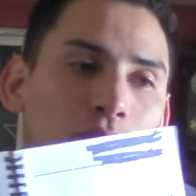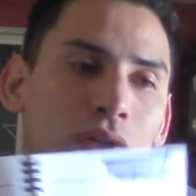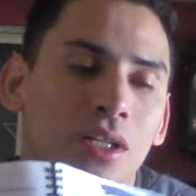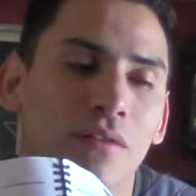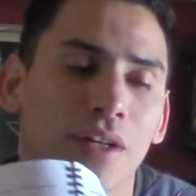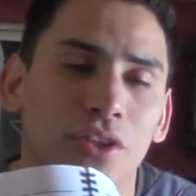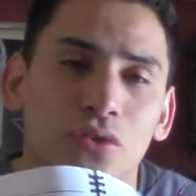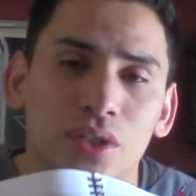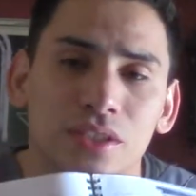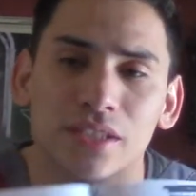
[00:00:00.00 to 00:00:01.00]
We had to find
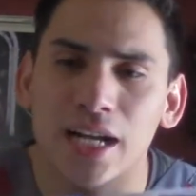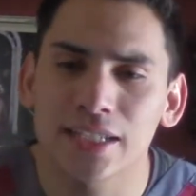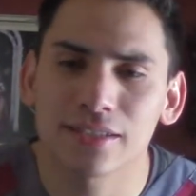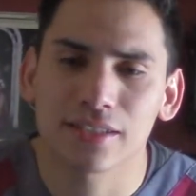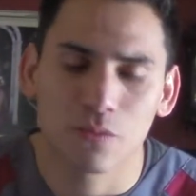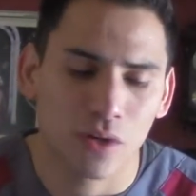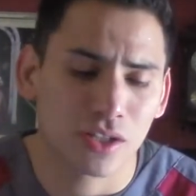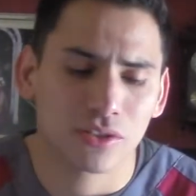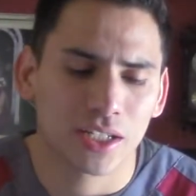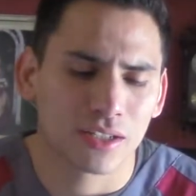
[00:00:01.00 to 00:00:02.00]
3 sites, and we
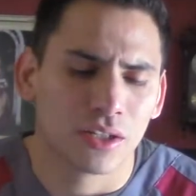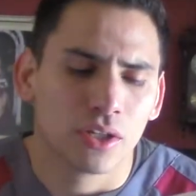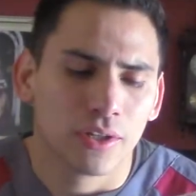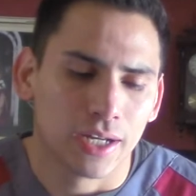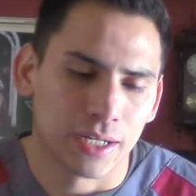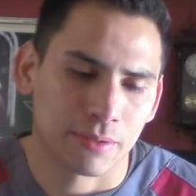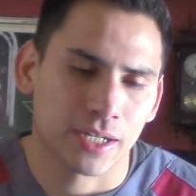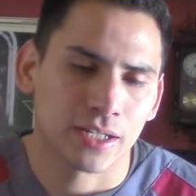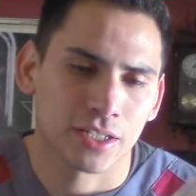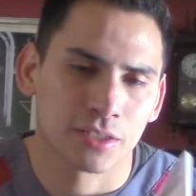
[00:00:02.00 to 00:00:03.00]
also had to
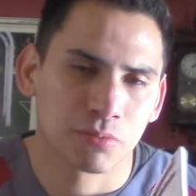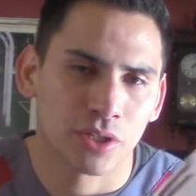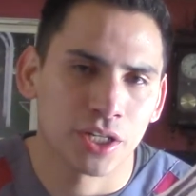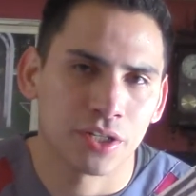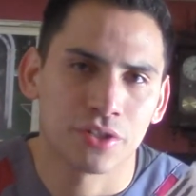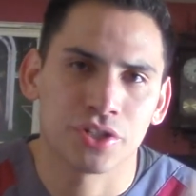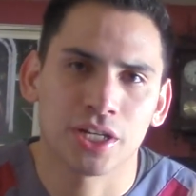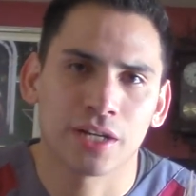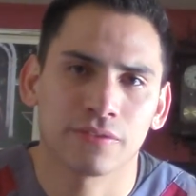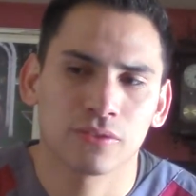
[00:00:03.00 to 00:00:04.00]
kind of explain
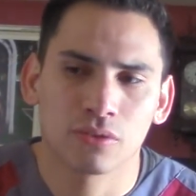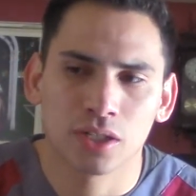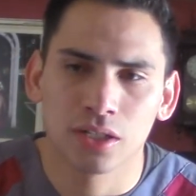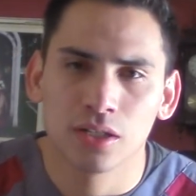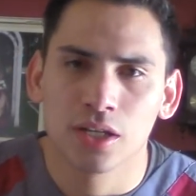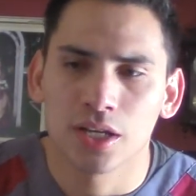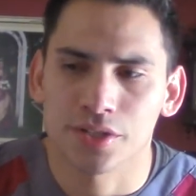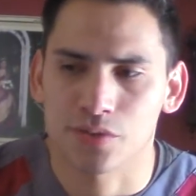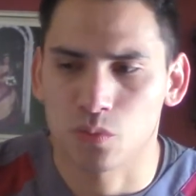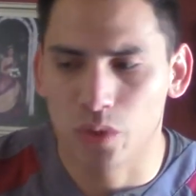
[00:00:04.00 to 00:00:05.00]
GI flora
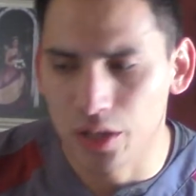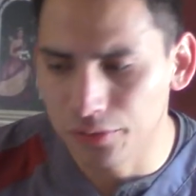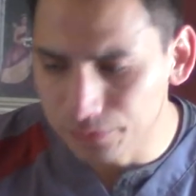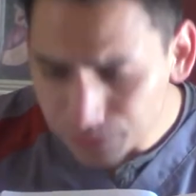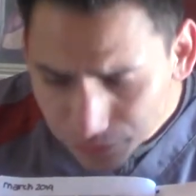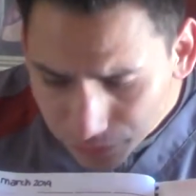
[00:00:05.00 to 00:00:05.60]
as well.